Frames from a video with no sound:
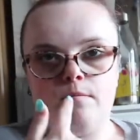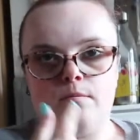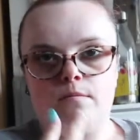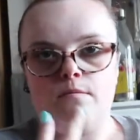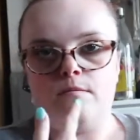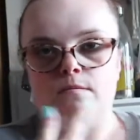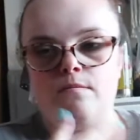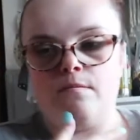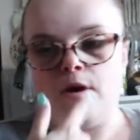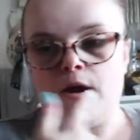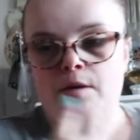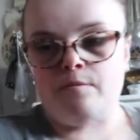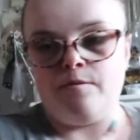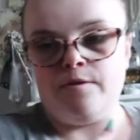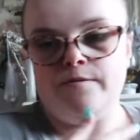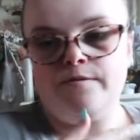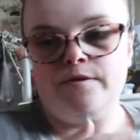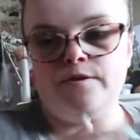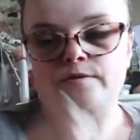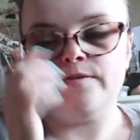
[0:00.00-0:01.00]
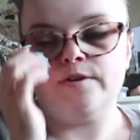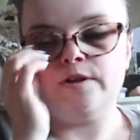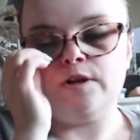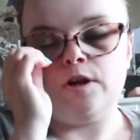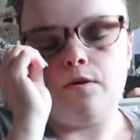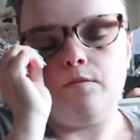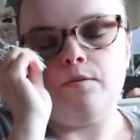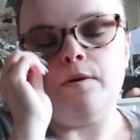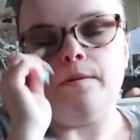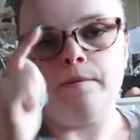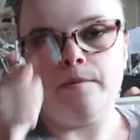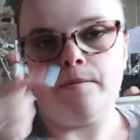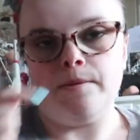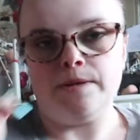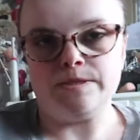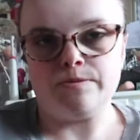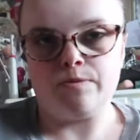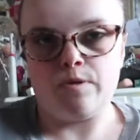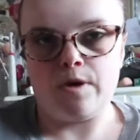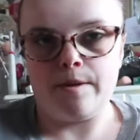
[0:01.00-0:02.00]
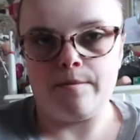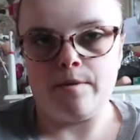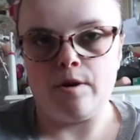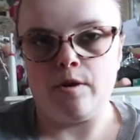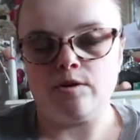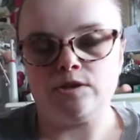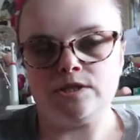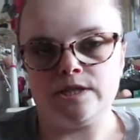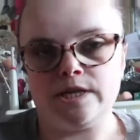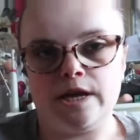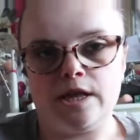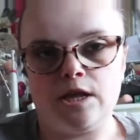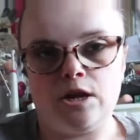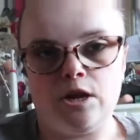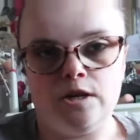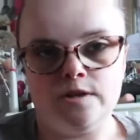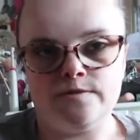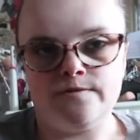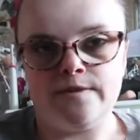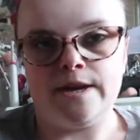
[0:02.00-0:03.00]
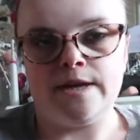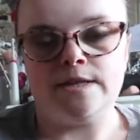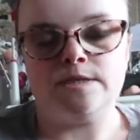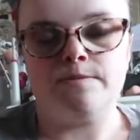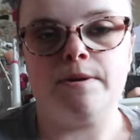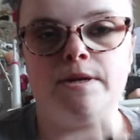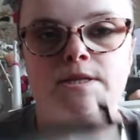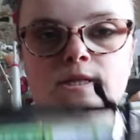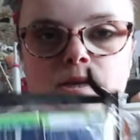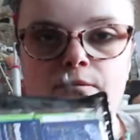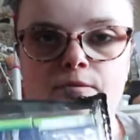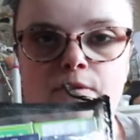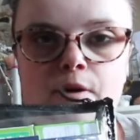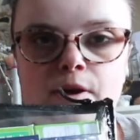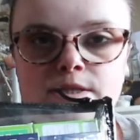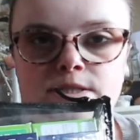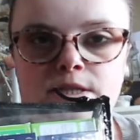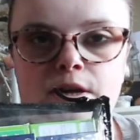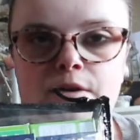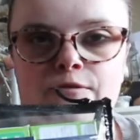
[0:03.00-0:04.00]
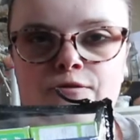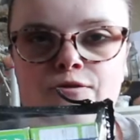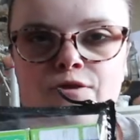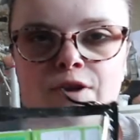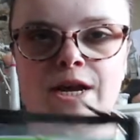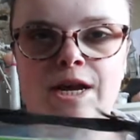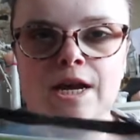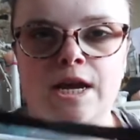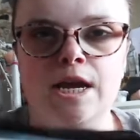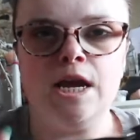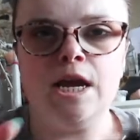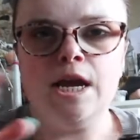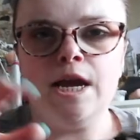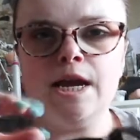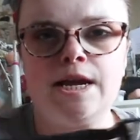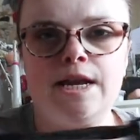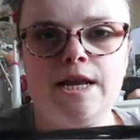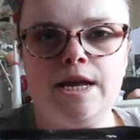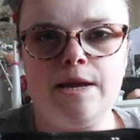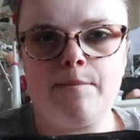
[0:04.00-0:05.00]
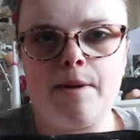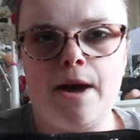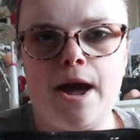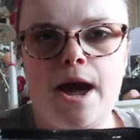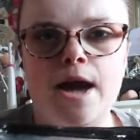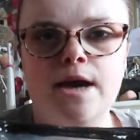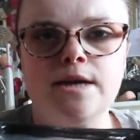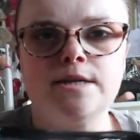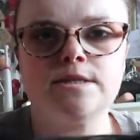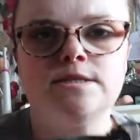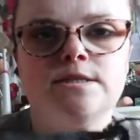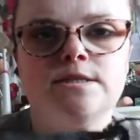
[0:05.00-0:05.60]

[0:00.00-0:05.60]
my previous video when we went to Primark to get the last things, picked up a set of three clear bags.